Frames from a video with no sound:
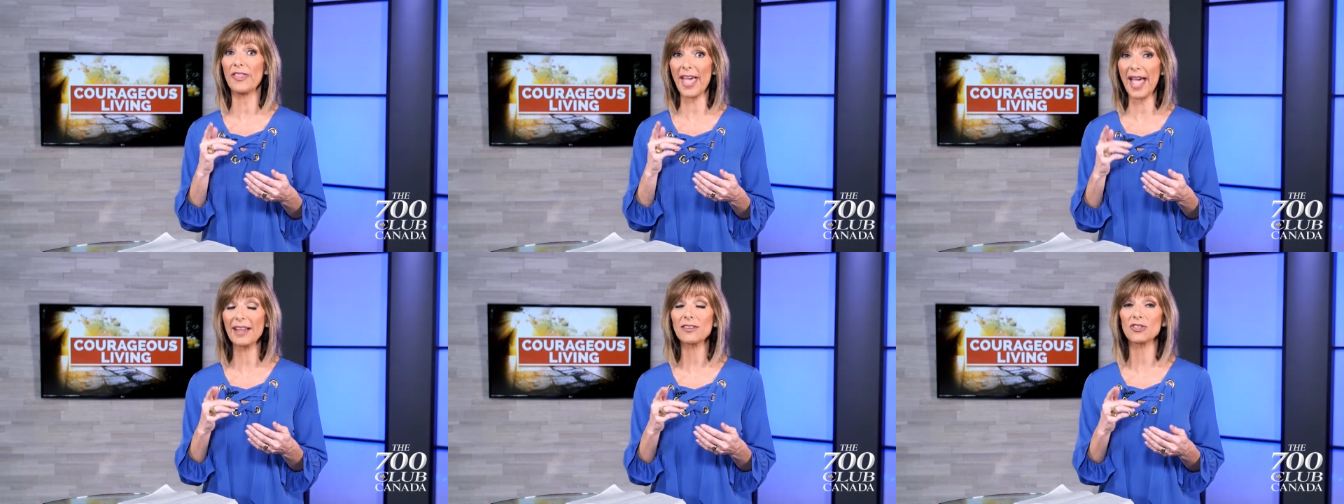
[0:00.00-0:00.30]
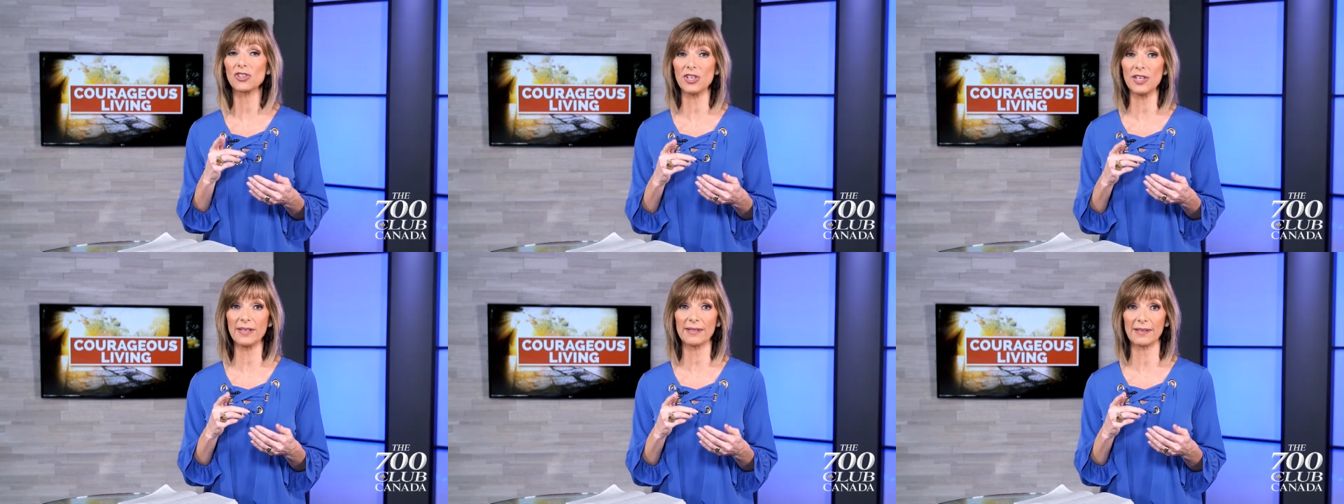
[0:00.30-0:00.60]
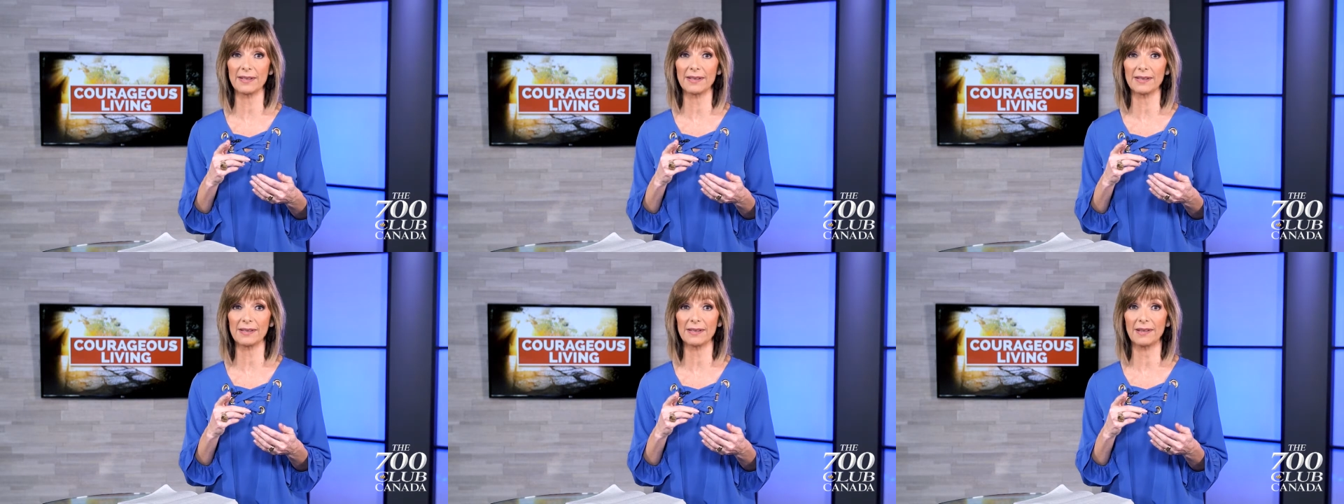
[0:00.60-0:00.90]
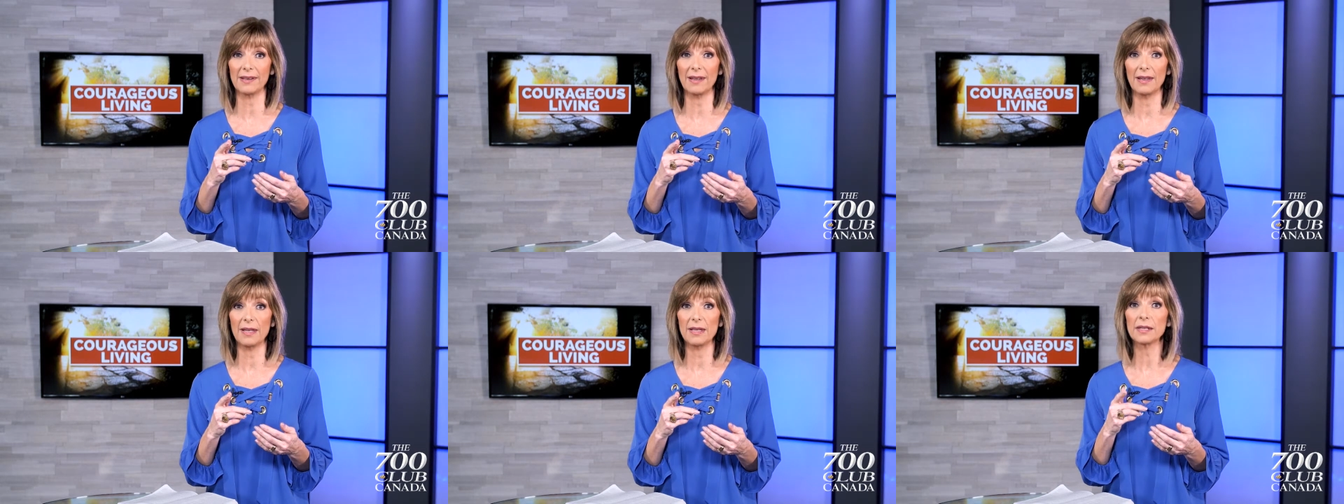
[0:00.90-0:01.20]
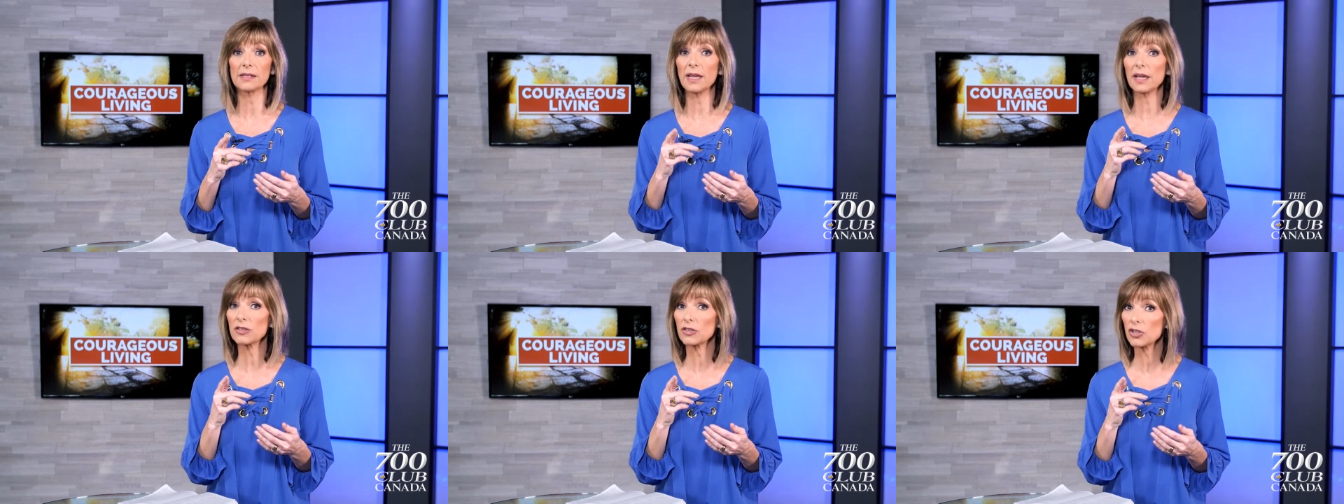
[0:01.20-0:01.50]
that Jesus
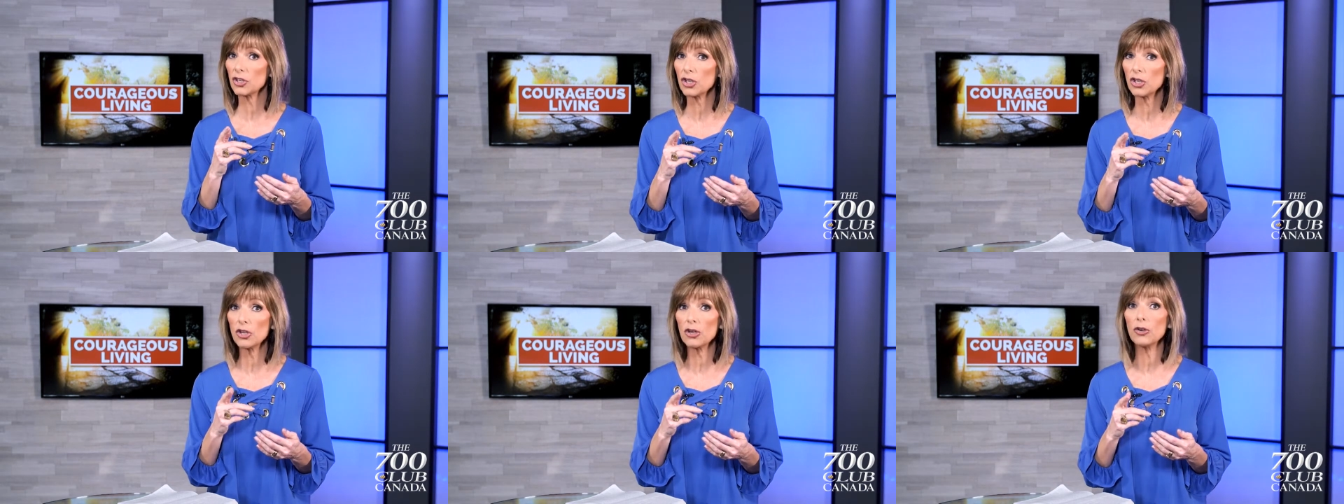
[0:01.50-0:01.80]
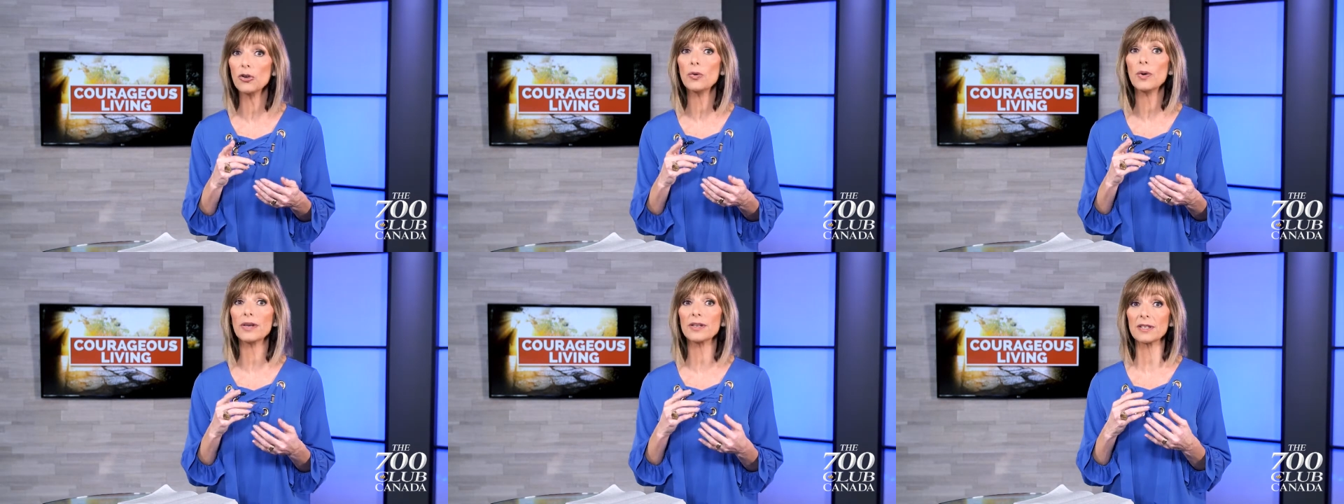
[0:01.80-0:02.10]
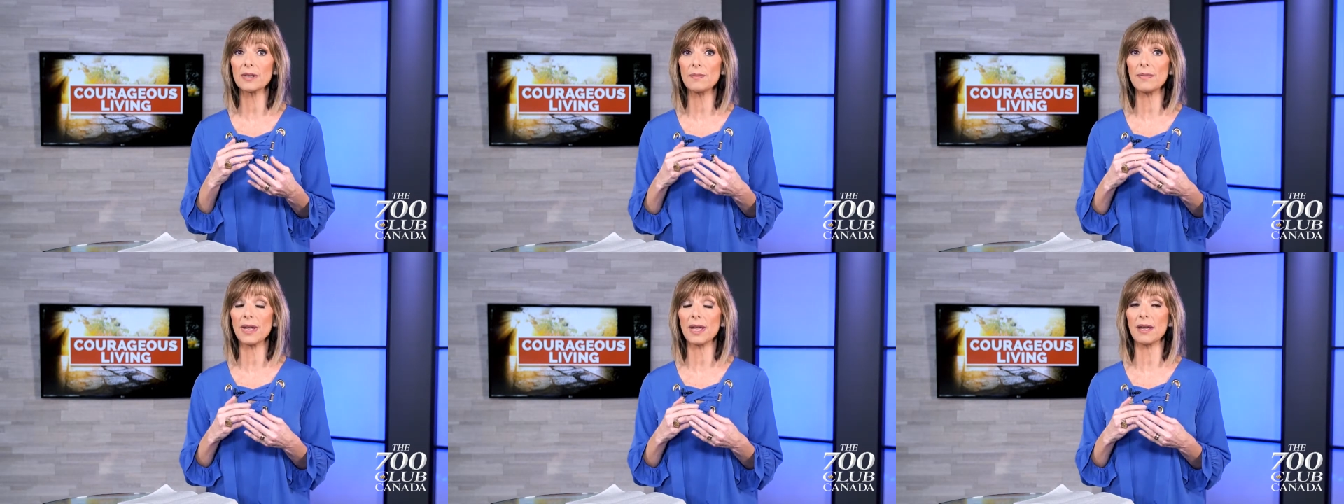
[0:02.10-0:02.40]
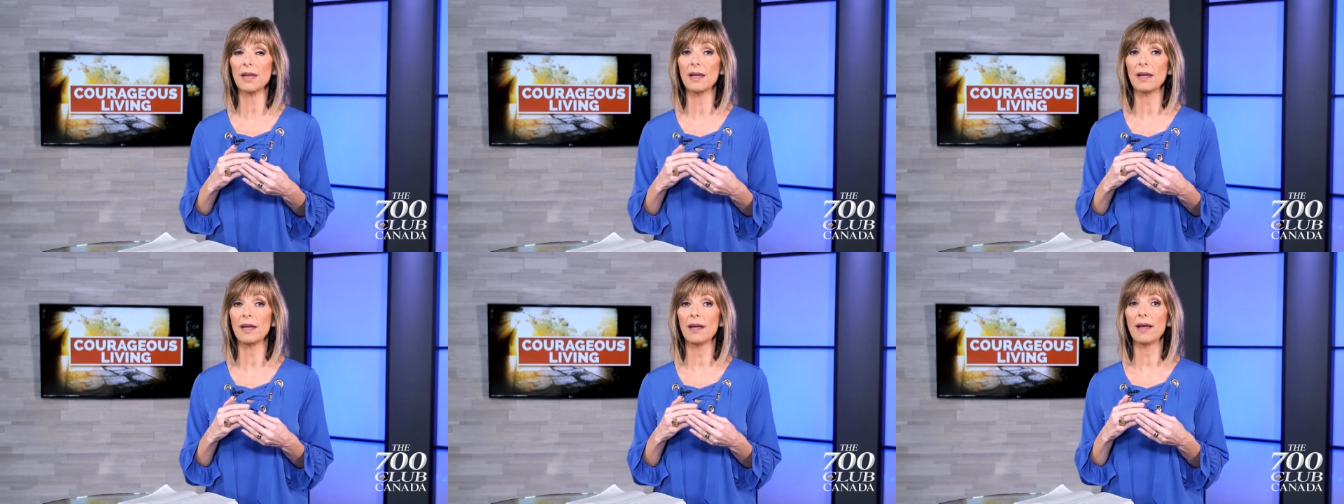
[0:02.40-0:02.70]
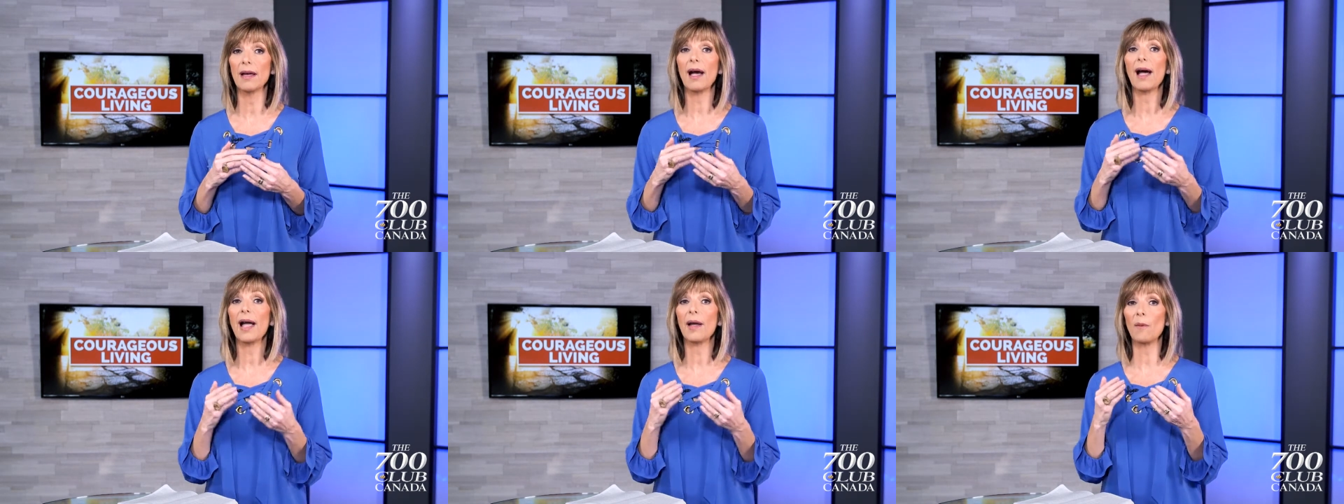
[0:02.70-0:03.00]
says to you and to me,
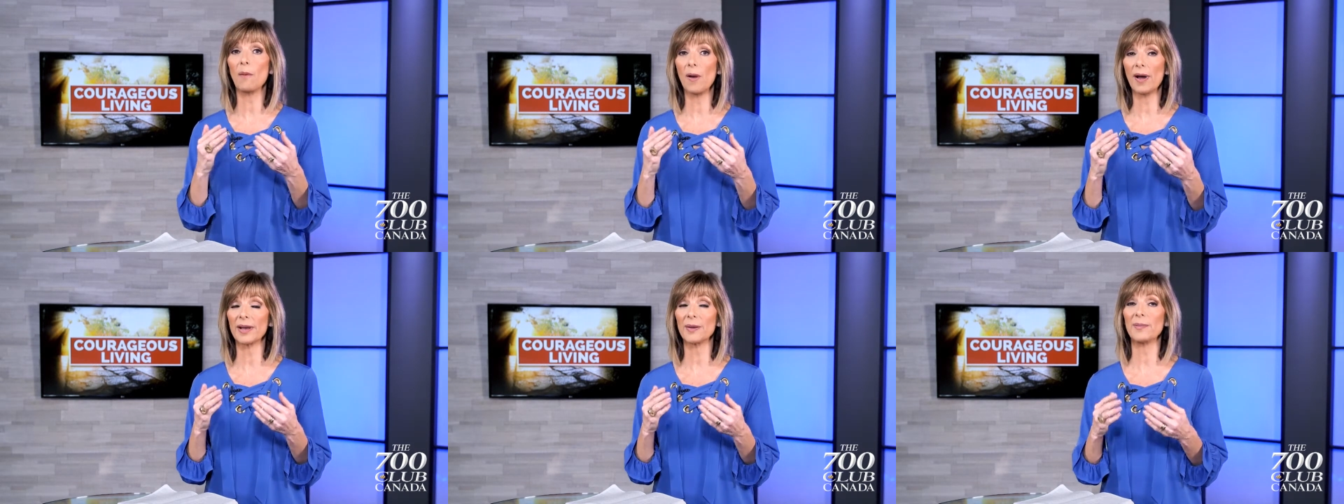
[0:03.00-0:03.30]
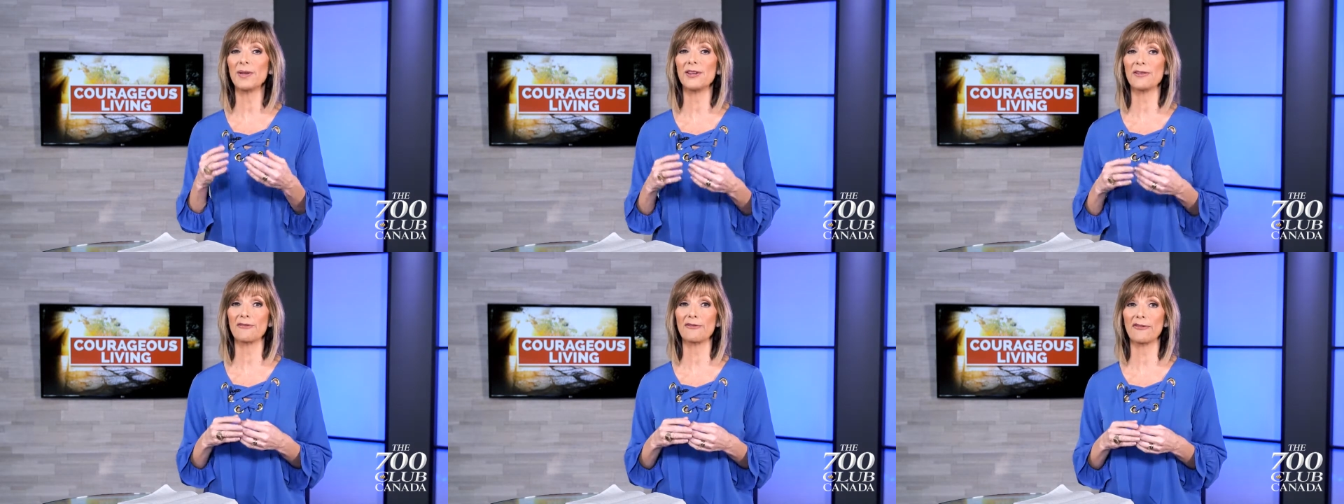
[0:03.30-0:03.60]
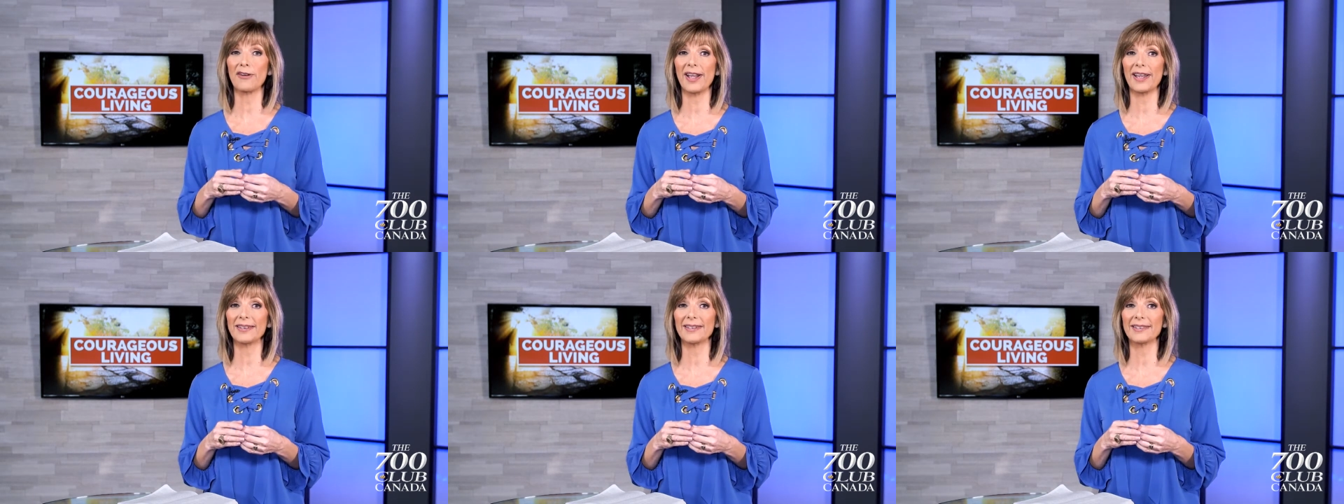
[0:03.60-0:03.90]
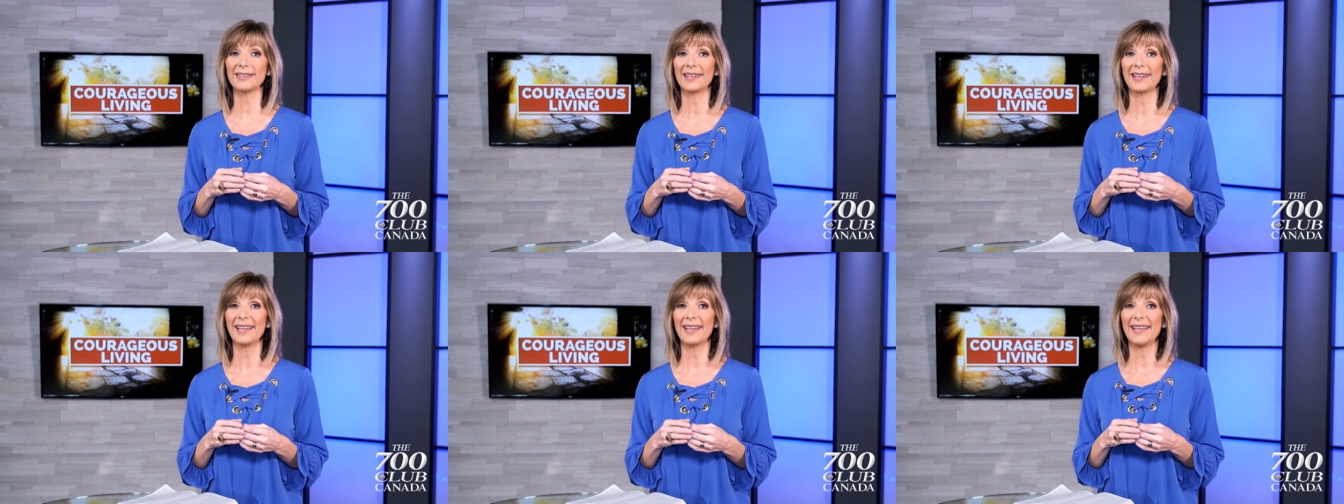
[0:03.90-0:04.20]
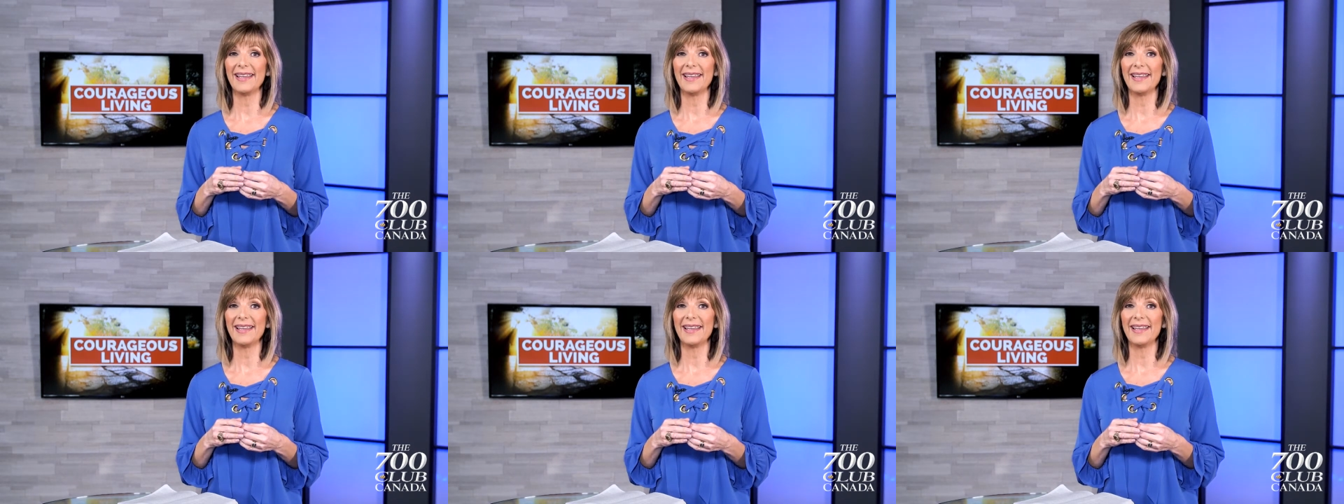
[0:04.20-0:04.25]
I want to be your friend.